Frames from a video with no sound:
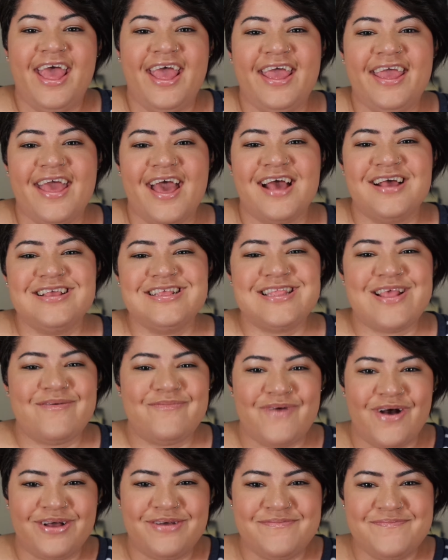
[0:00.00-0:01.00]
Hey
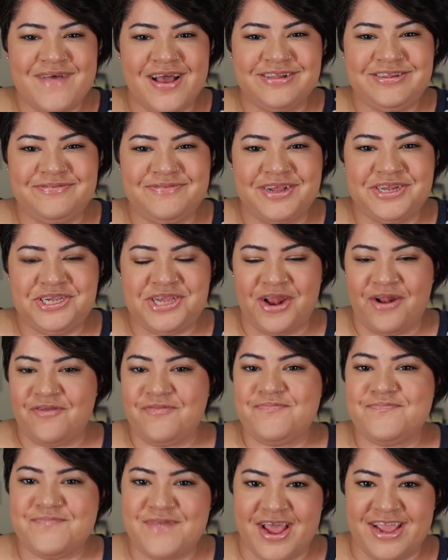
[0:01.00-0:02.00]
guys, welcome back to my
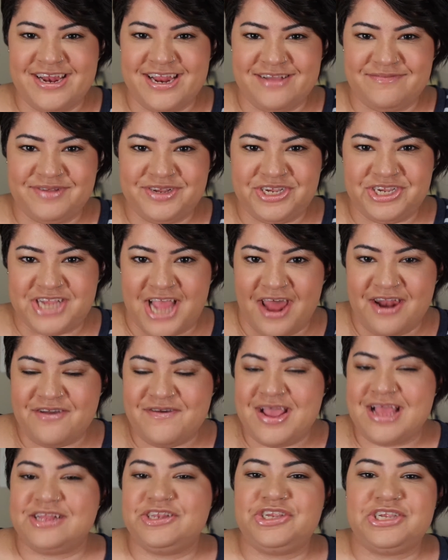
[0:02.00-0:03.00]
channel. My name is
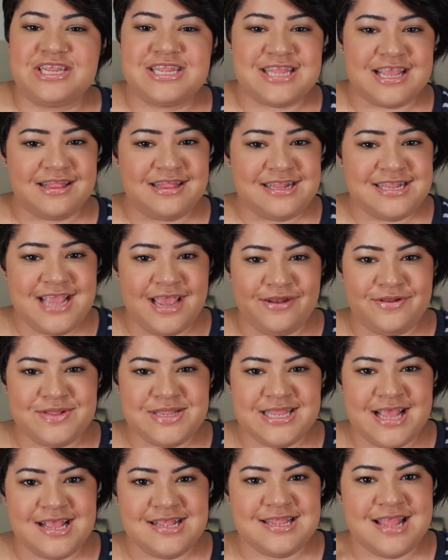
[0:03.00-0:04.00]
Shadow, and just like the title
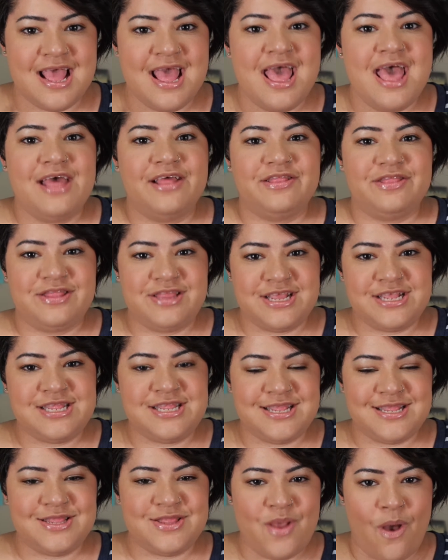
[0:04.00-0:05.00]
says,
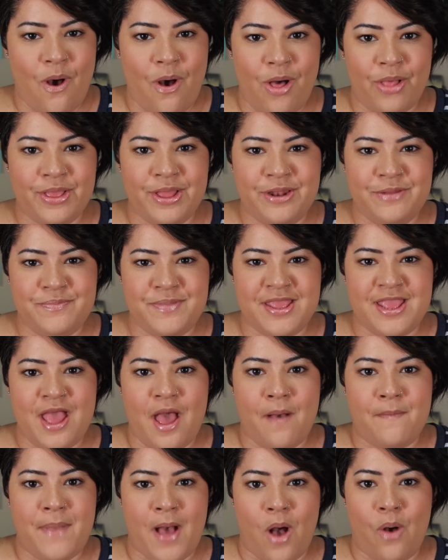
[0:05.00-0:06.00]
this is all going to
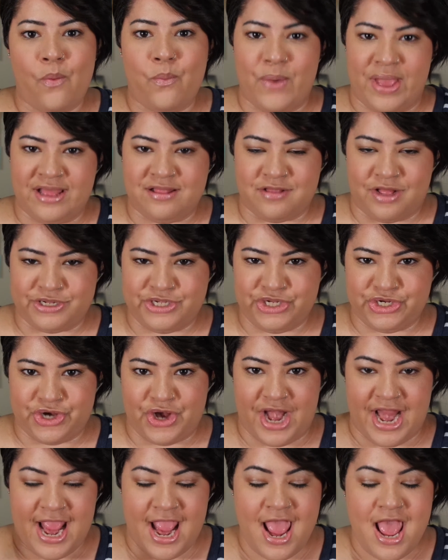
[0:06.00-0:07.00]
be about weight loss
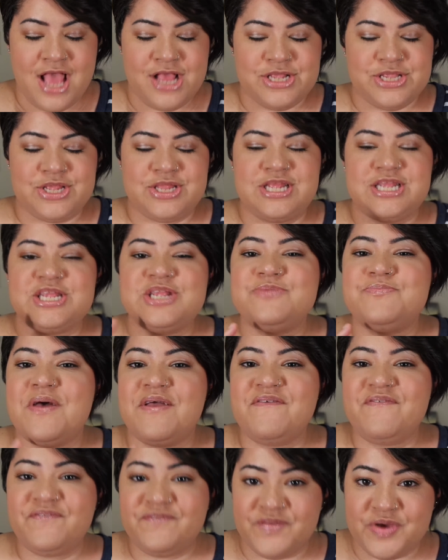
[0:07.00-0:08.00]
journey. So this is
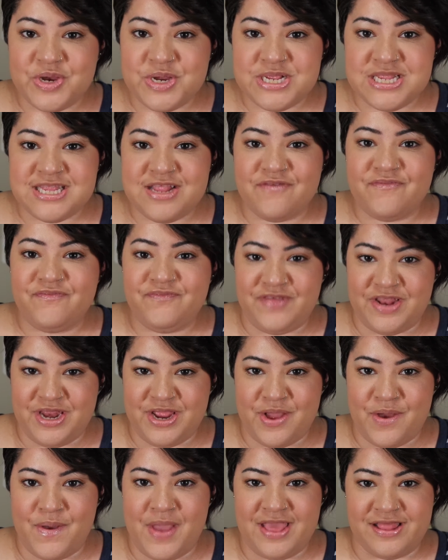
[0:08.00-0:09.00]
my first
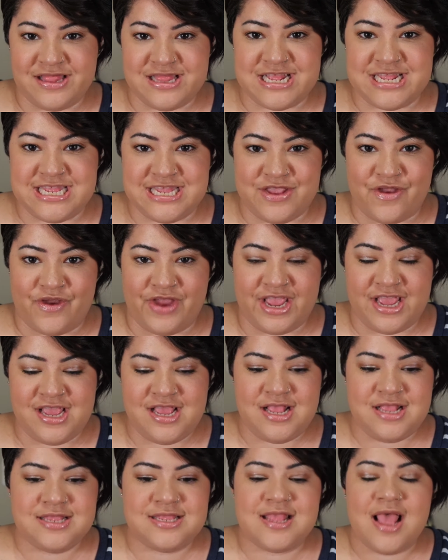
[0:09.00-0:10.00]
video in this
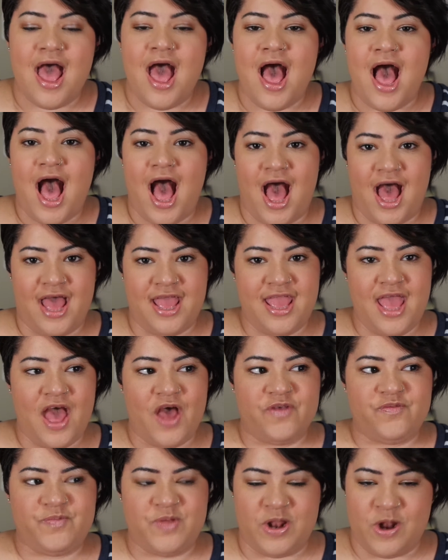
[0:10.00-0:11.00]
series. I
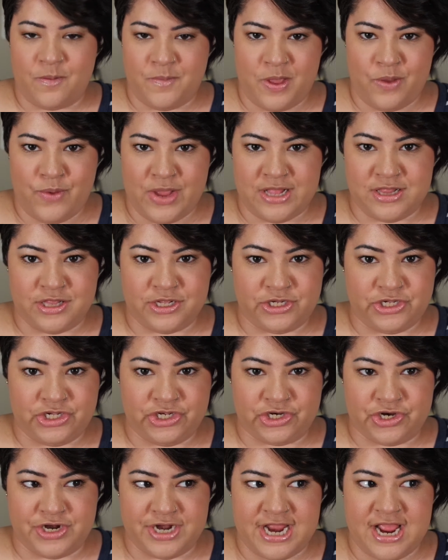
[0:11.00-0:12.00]
have been on my weight
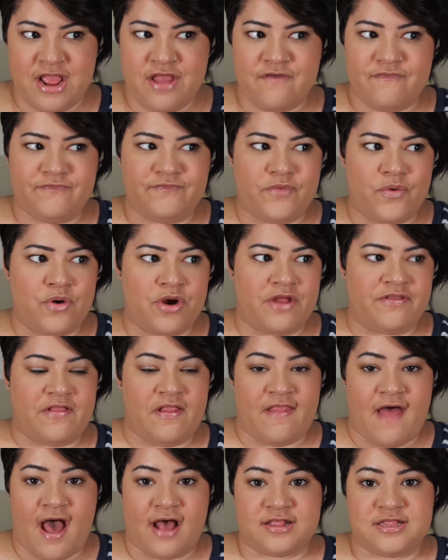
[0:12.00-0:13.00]
loss journey for
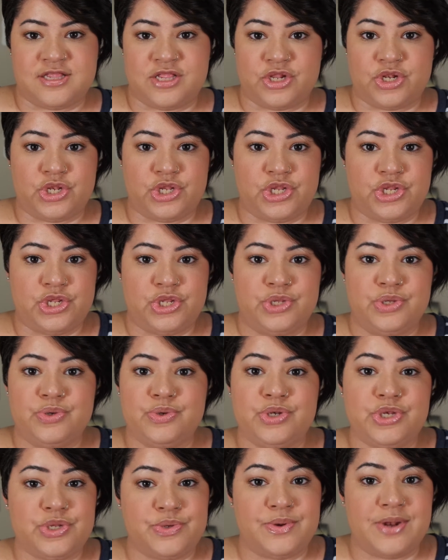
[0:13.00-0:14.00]
the last
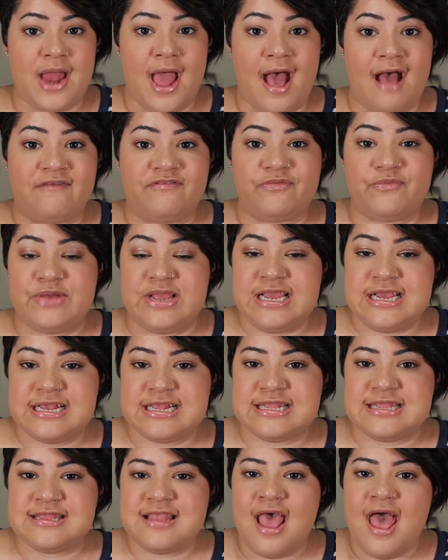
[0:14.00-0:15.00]
two and a half
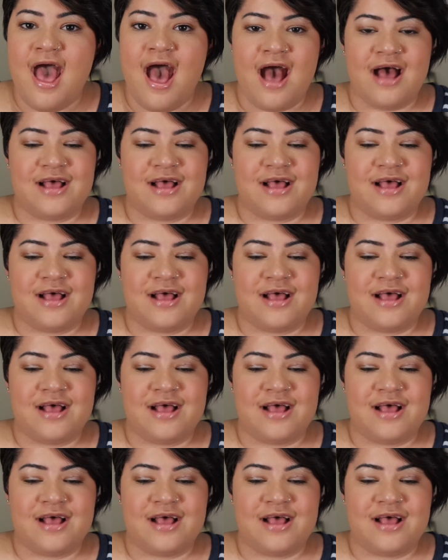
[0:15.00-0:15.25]
weeks.